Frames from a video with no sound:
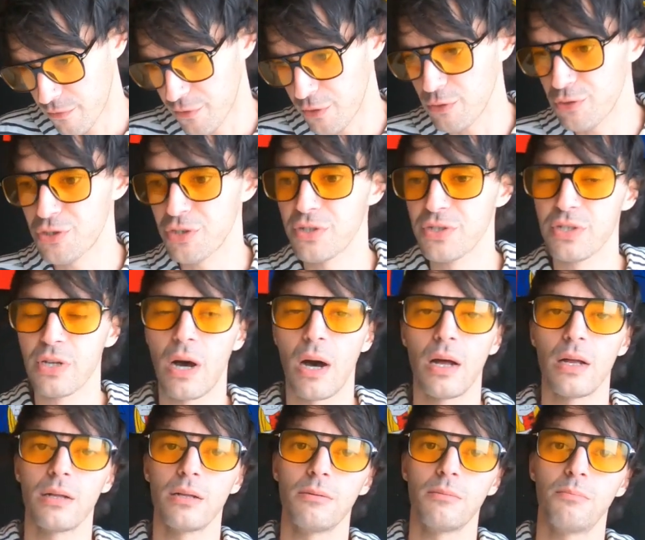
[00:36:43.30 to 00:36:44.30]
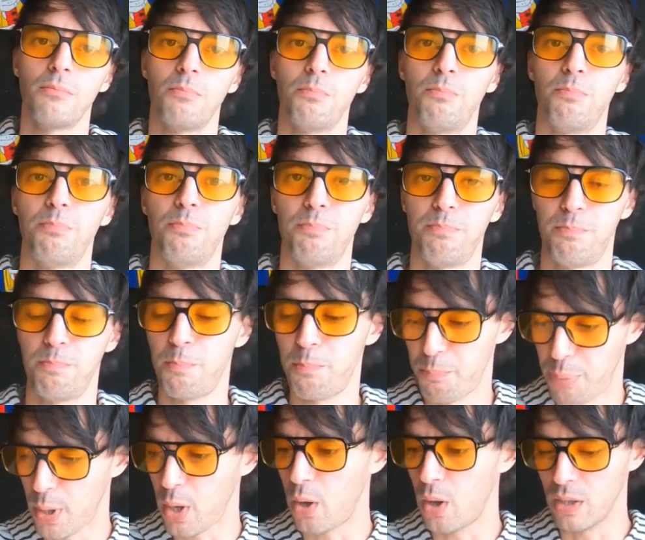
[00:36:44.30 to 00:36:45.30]
Future's got
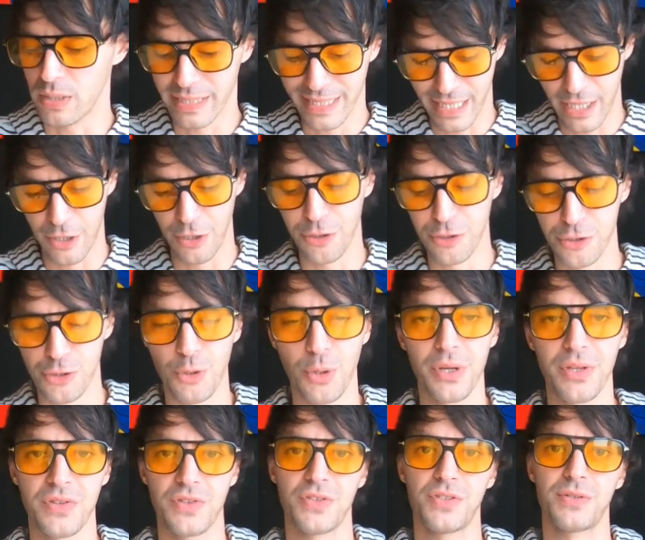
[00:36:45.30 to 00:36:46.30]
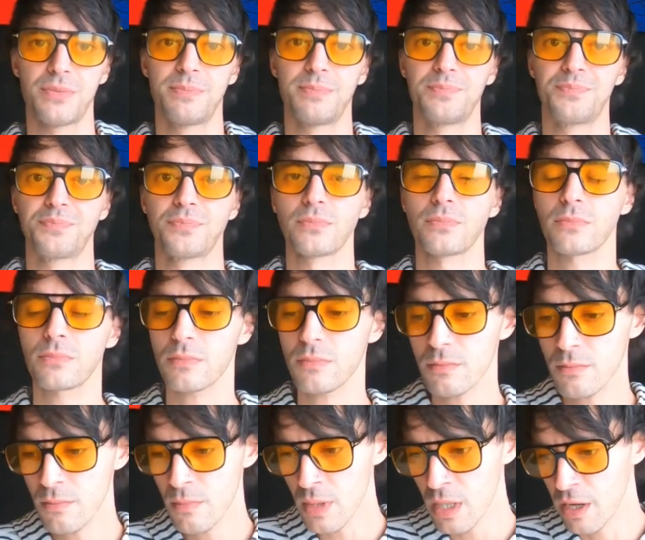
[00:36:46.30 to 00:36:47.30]
balls in your joints.
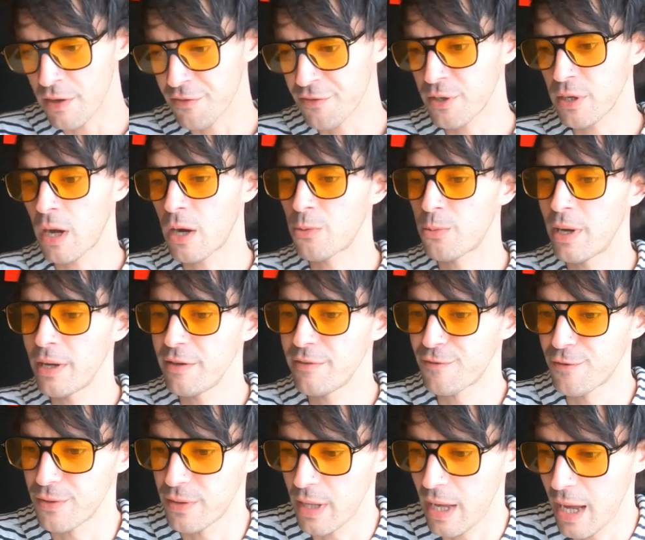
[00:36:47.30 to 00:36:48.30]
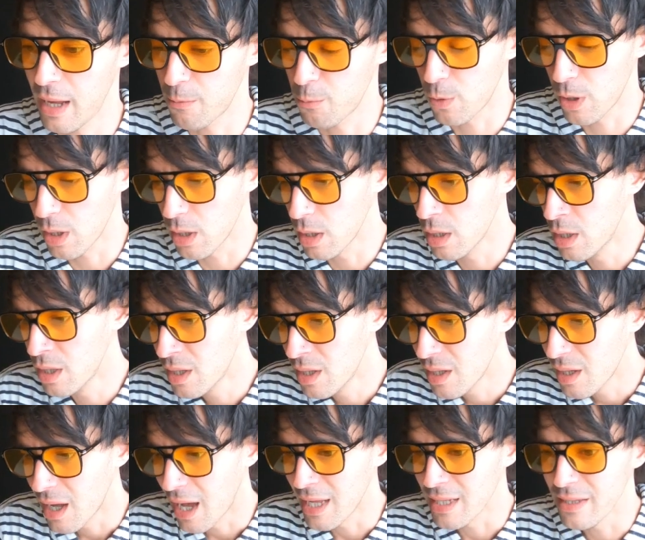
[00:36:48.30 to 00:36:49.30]
And if you're not ready for that, well,
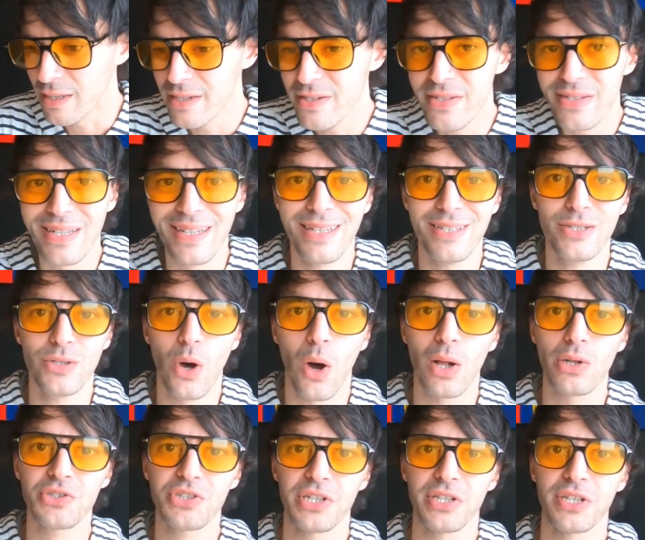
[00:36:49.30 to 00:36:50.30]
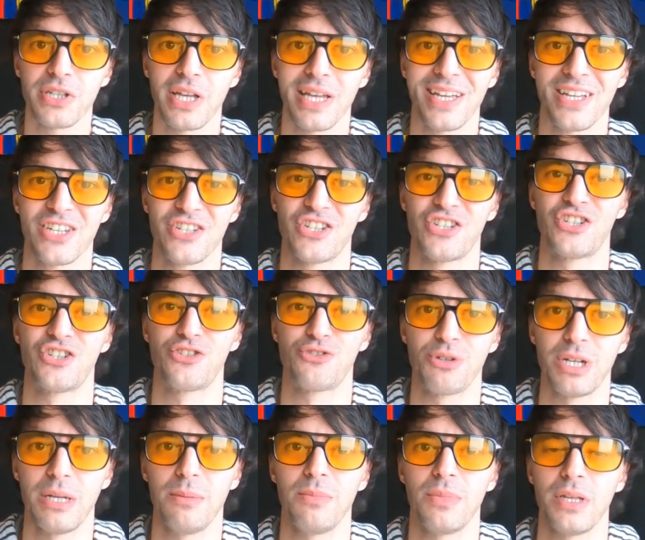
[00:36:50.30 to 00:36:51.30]
at least indulge in the
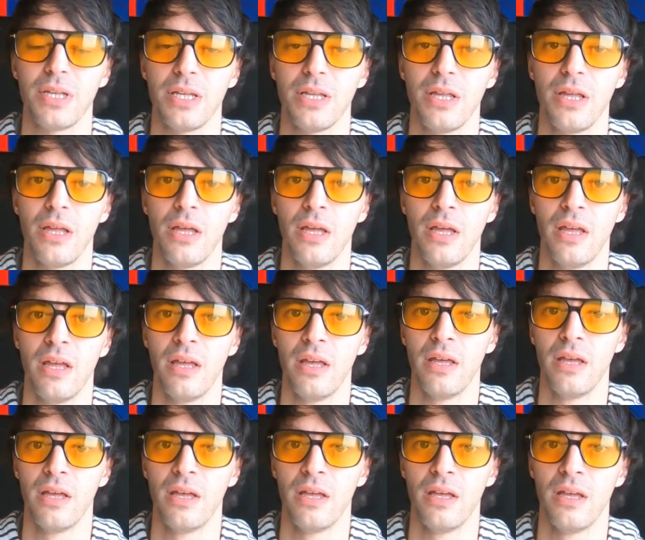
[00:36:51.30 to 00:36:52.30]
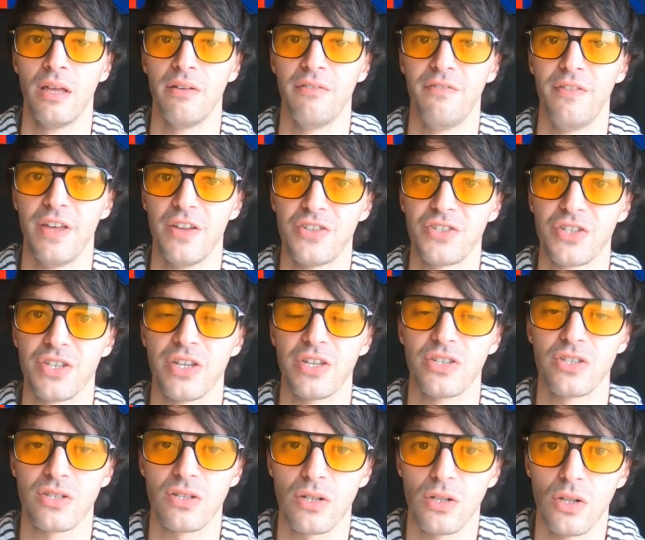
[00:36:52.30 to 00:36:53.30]
extremely
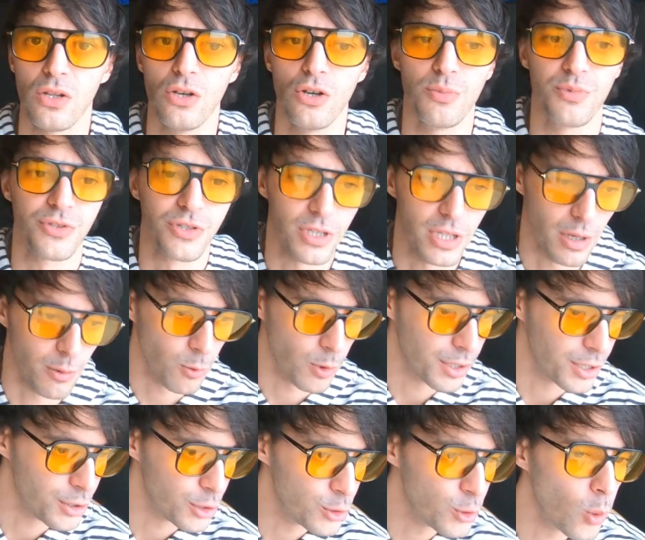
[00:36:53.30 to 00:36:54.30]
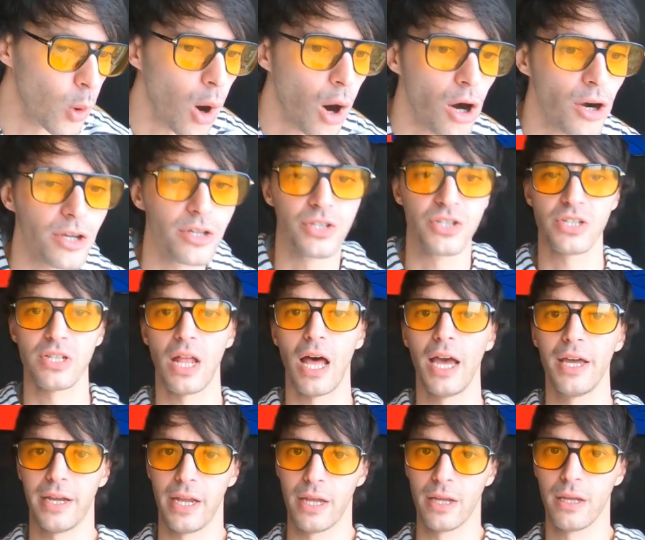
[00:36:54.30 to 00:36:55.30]
viscous loop so that when you are
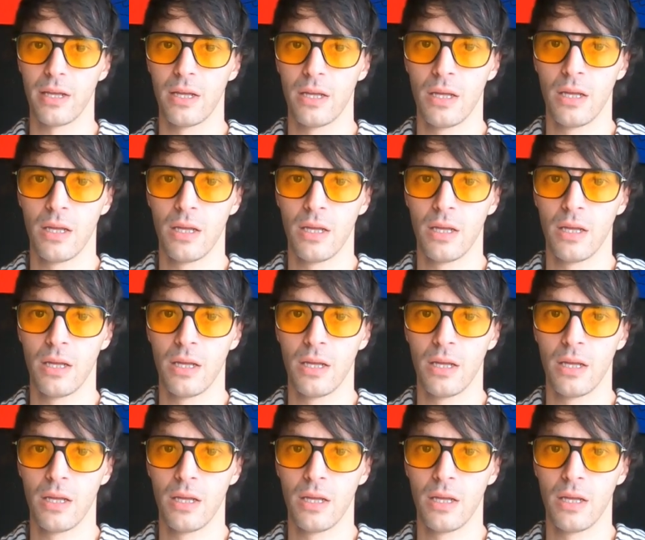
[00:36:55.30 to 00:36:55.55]
sliding,